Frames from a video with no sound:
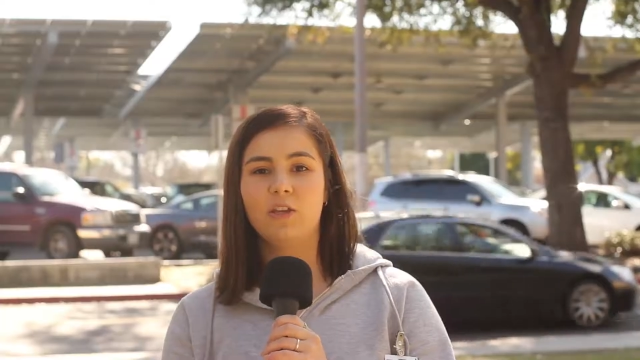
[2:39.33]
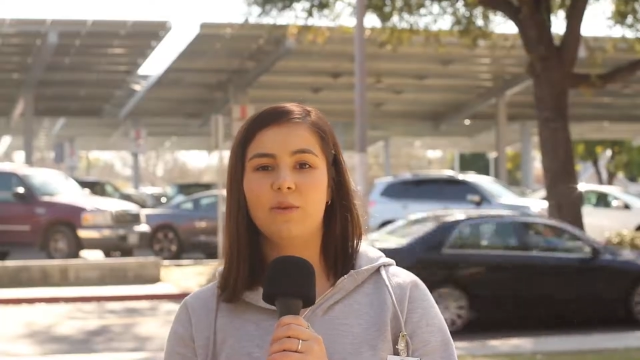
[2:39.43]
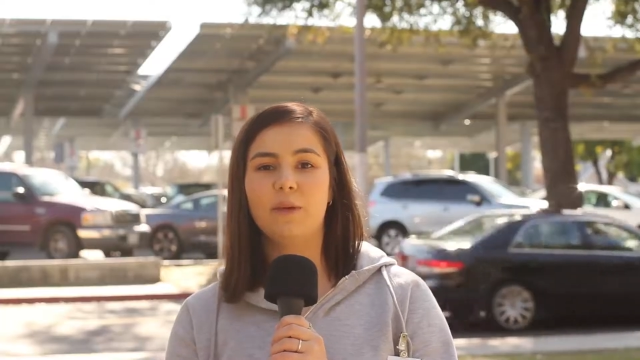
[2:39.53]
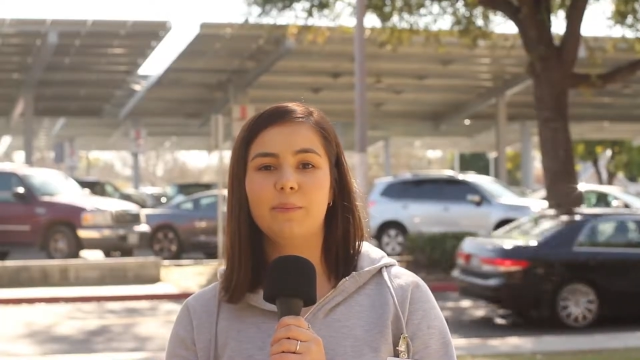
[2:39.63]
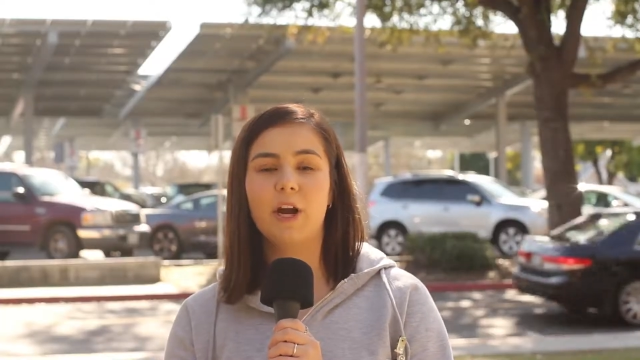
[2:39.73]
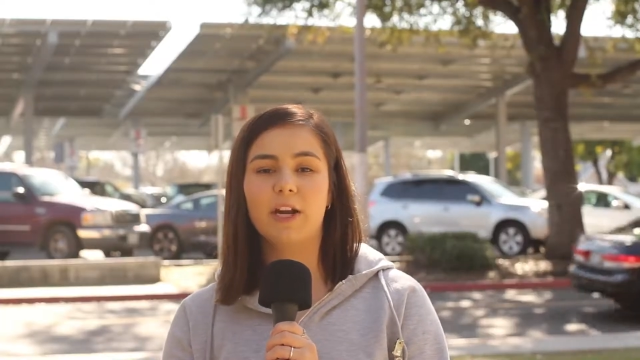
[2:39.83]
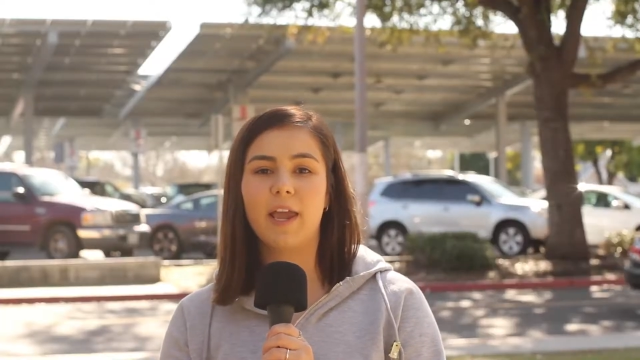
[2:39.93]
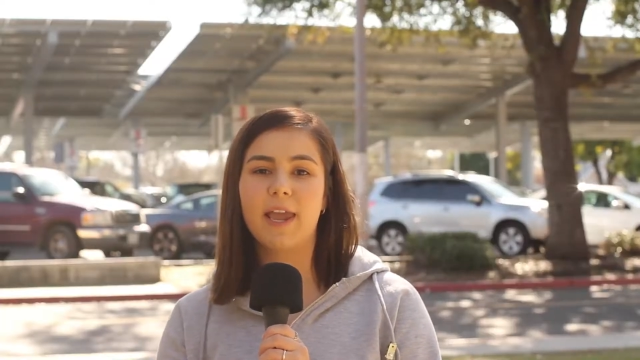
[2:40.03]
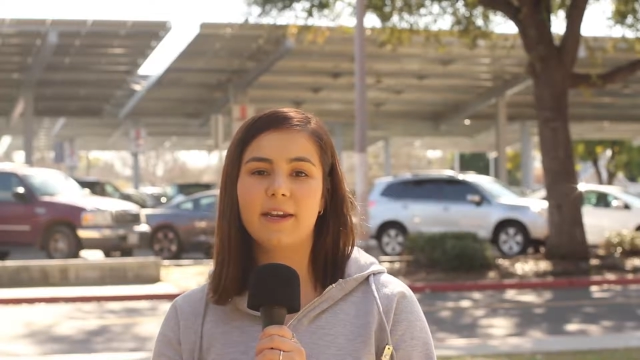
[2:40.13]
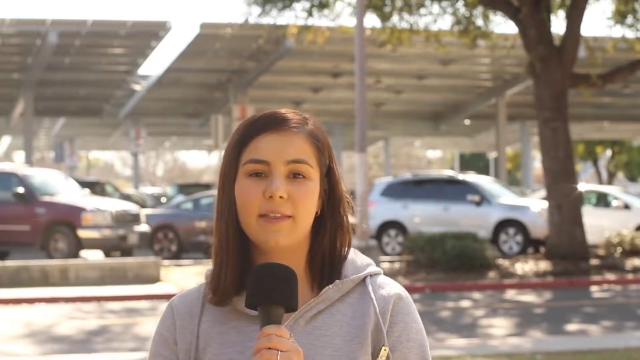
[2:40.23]
you can park
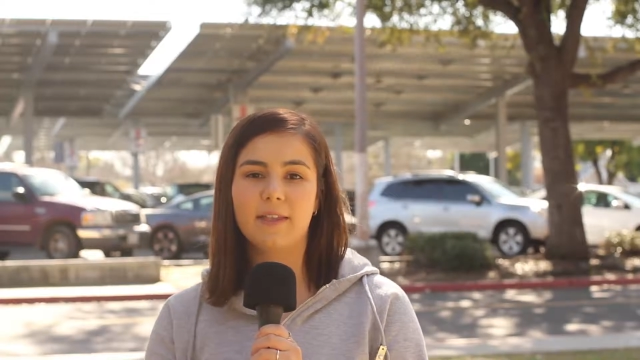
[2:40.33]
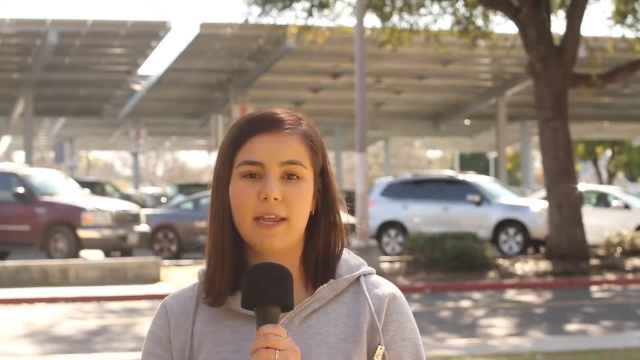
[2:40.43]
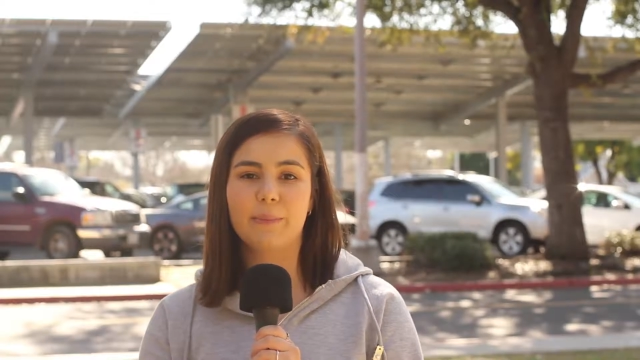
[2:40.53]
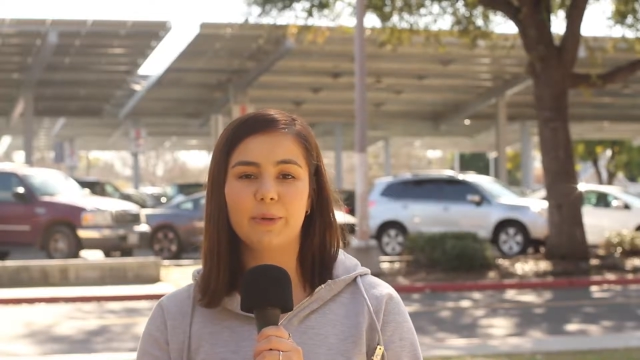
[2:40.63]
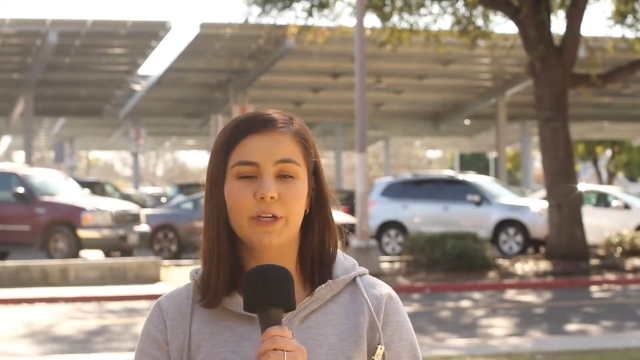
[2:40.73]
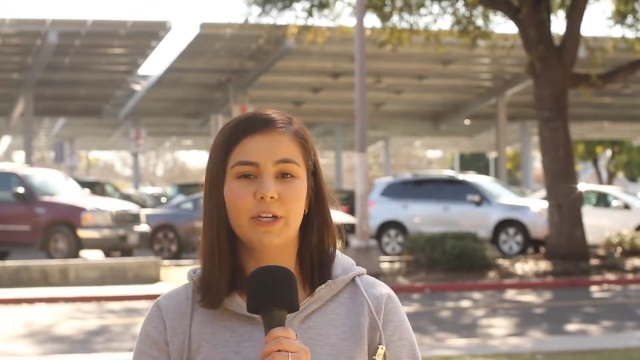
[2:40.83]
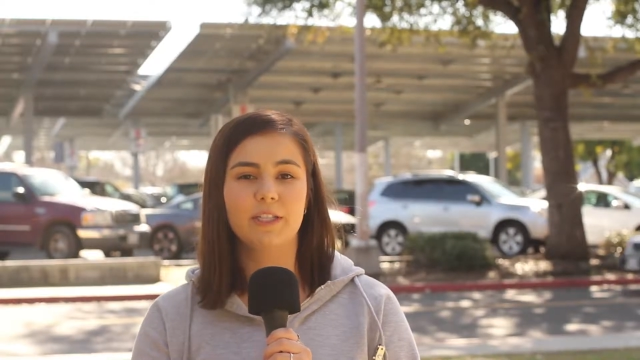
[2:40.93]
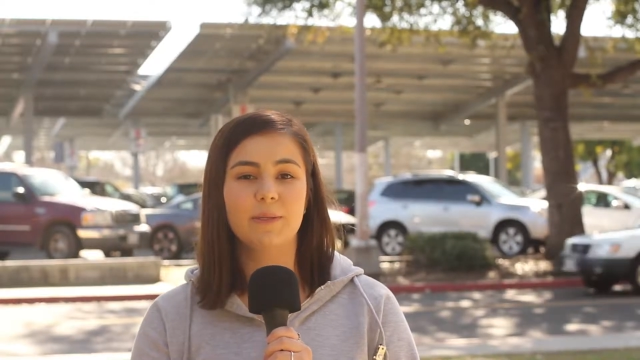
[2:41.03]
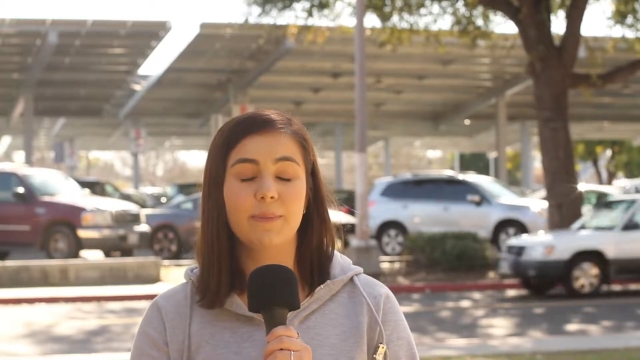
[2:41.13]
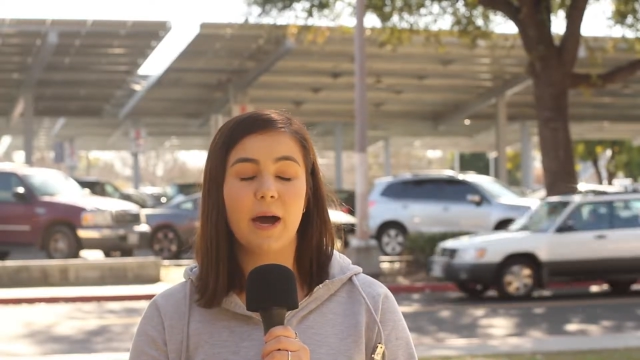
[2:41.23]
in the
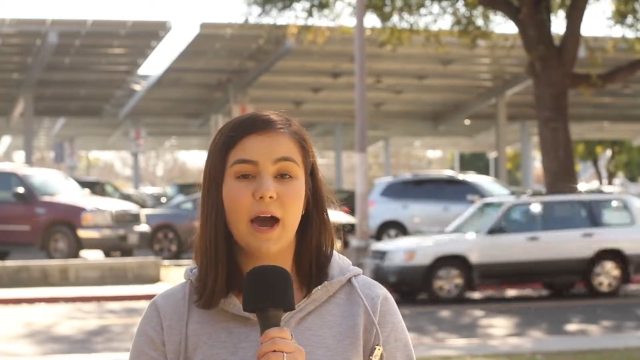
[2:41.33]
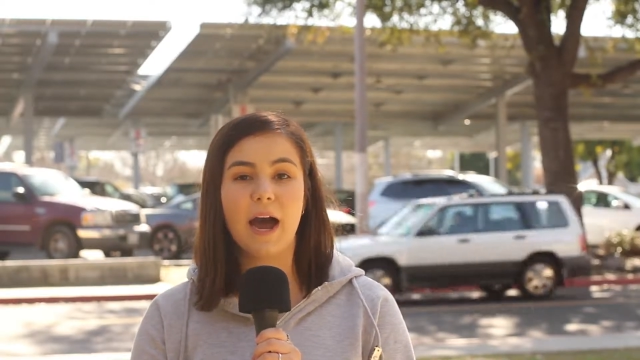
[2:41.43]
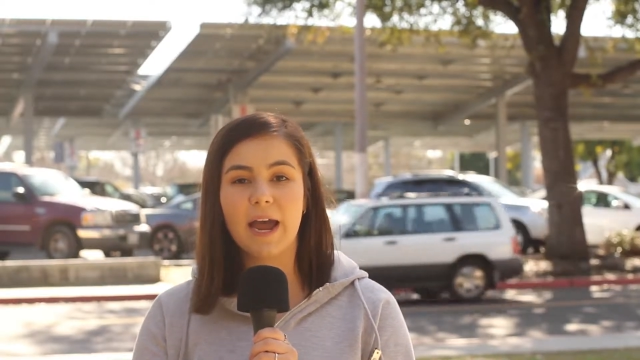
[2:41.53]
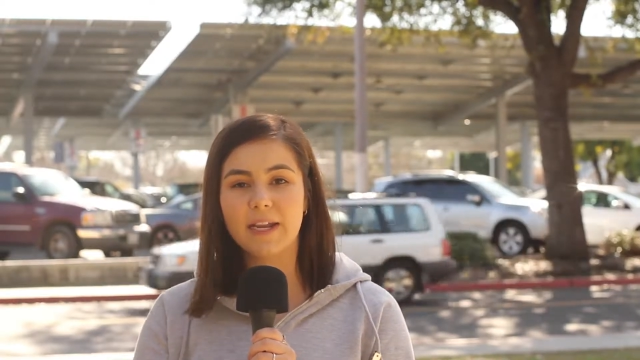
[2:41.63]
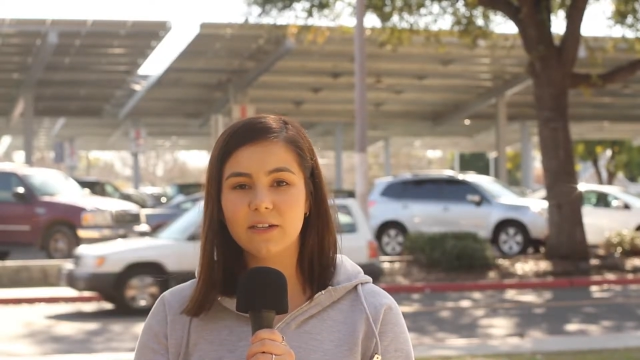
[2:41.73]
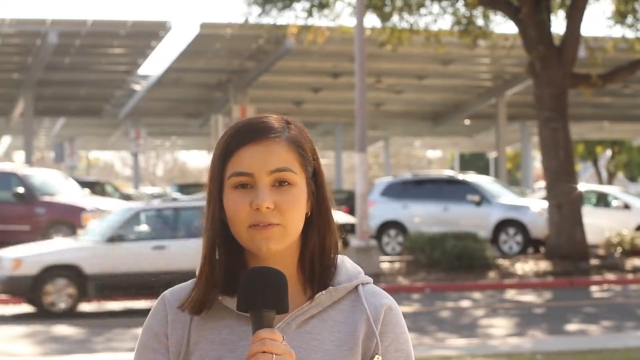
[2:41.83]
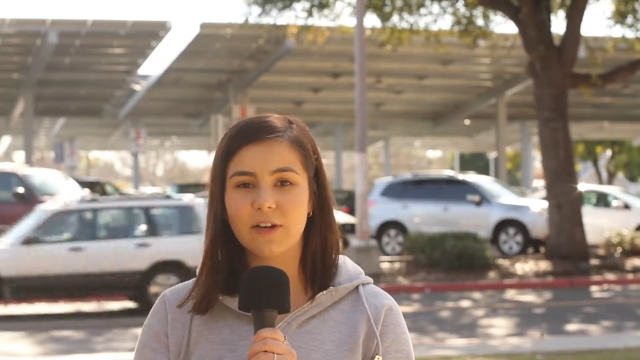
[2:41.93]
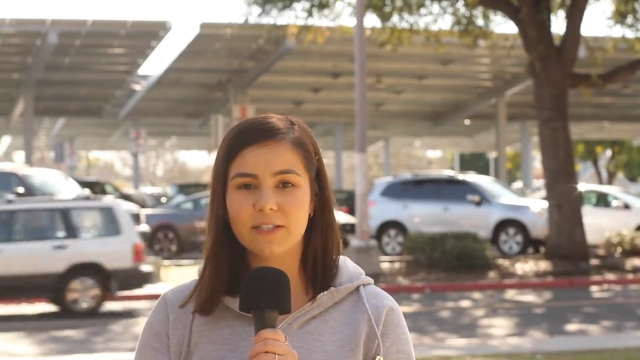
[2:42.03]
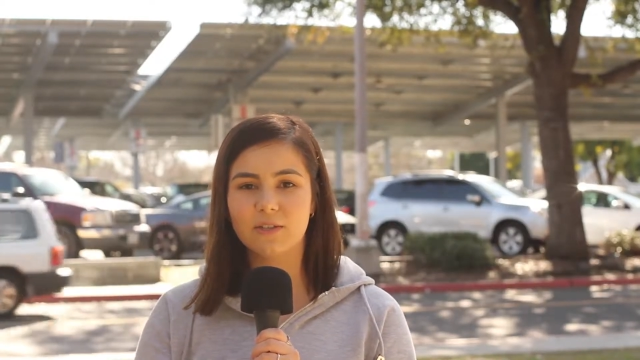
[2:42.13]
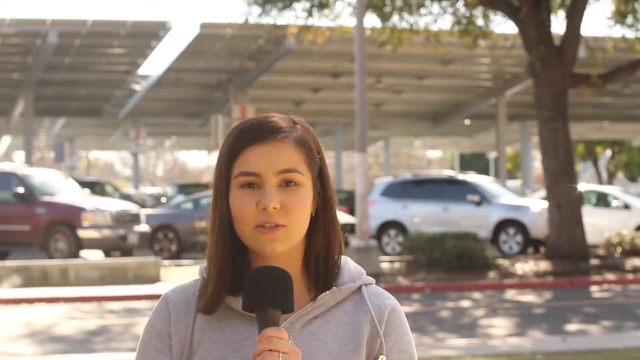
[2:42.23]
neighborhoods behind
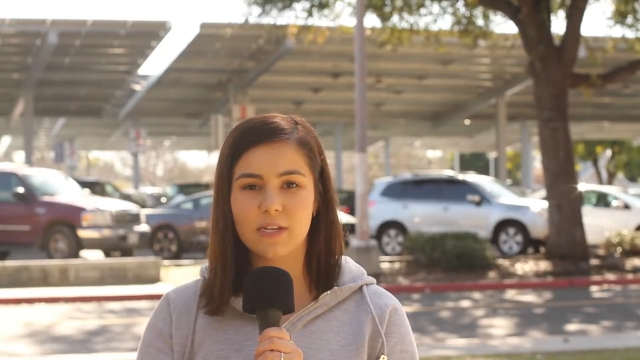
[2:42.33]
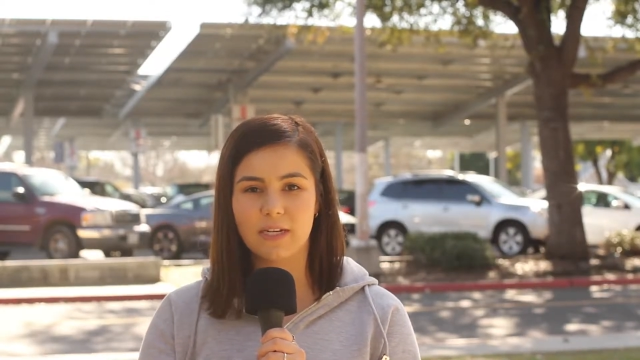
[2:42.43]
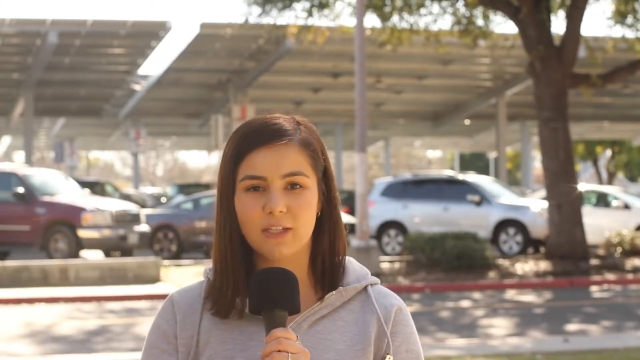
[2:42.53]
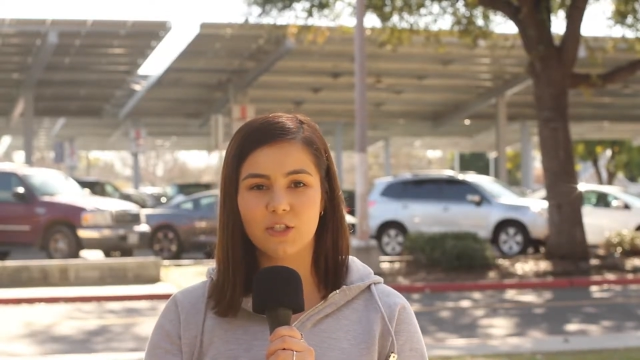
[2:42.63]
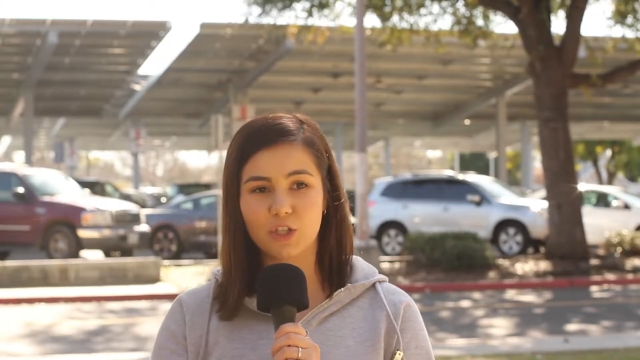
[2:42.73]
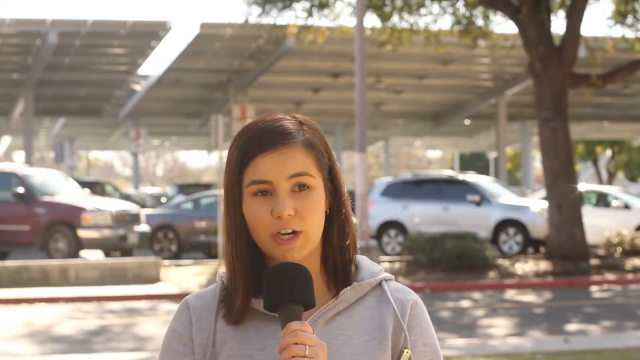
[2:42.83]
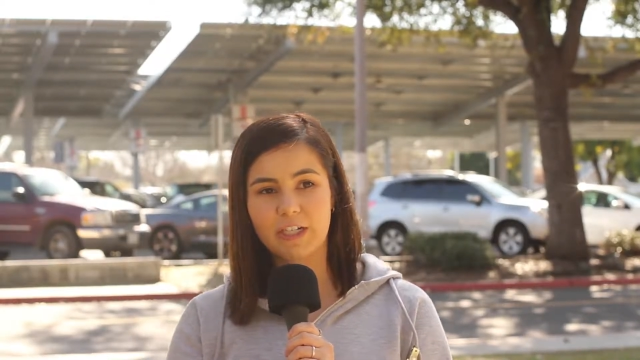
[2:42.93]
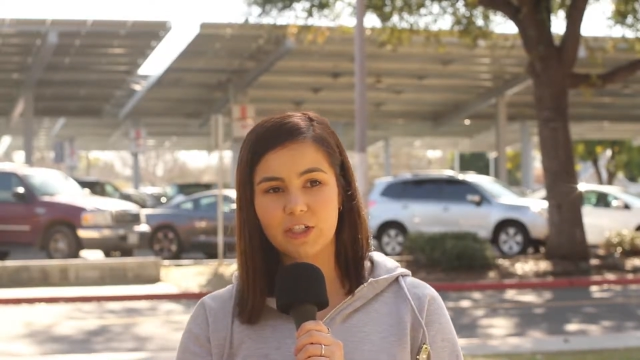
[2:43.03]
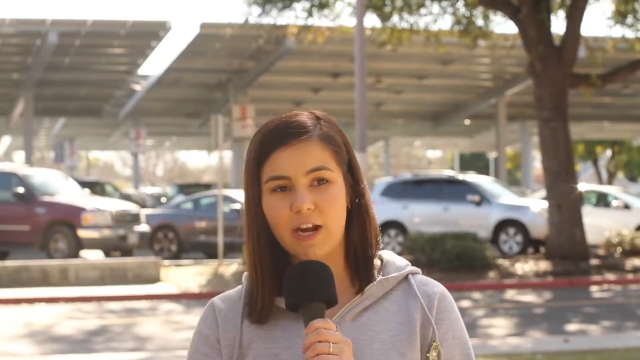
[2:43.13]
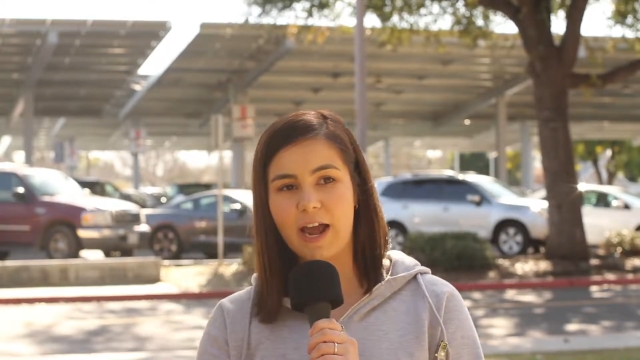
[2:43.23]
Fresno City's
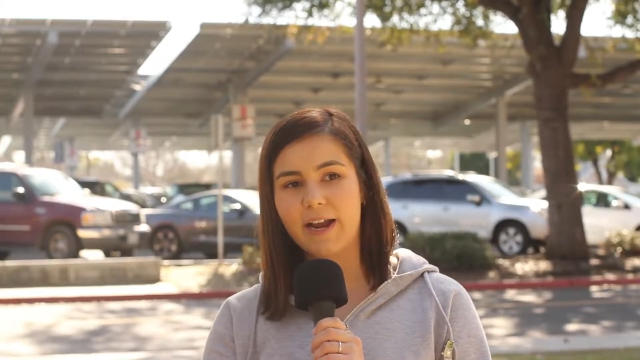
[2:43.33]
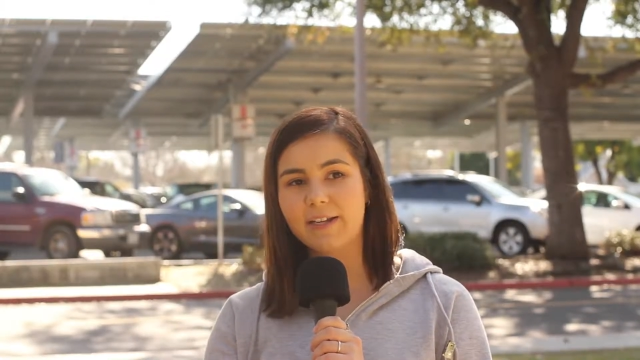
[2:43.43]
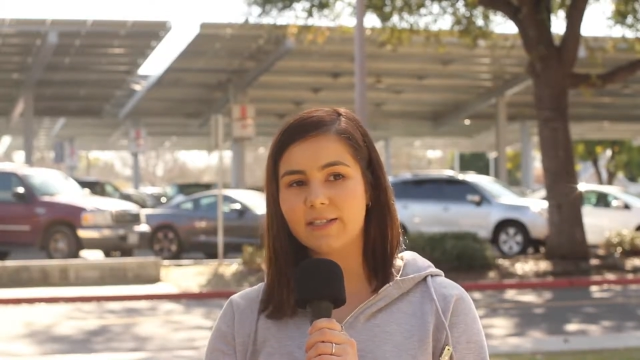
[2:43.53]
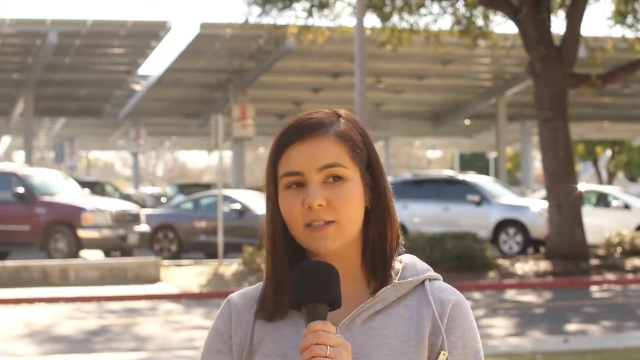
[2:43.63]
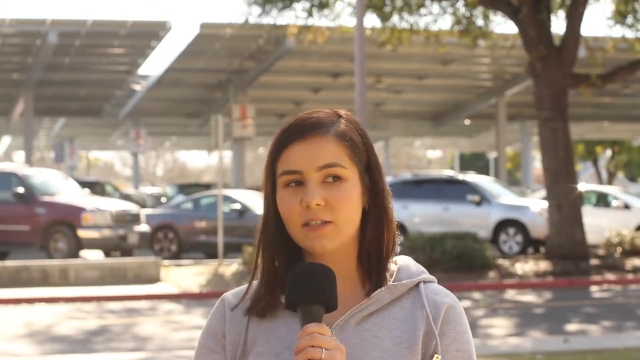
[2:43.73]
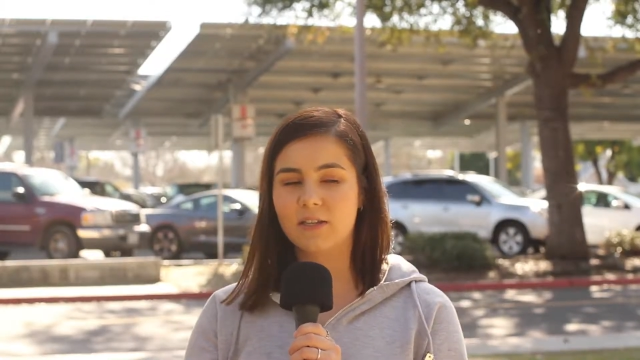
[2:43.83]
train tracks.